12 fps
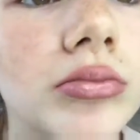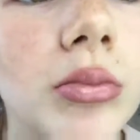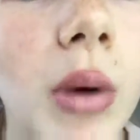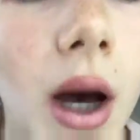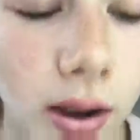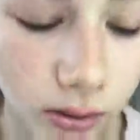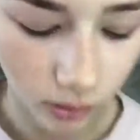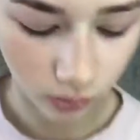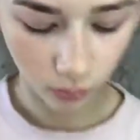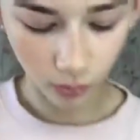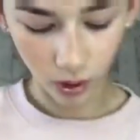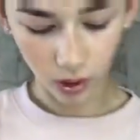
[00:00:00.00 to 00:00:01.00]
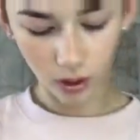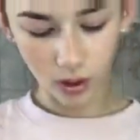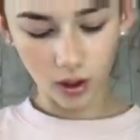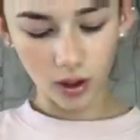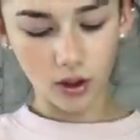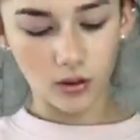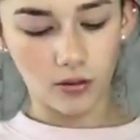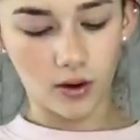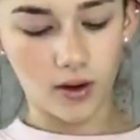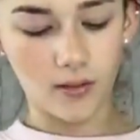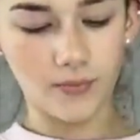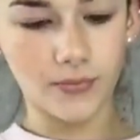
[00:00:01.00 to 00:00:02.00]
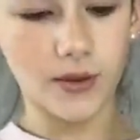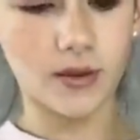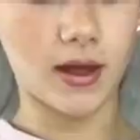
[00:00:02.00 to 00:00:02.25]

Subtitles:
matte, as it were, right? And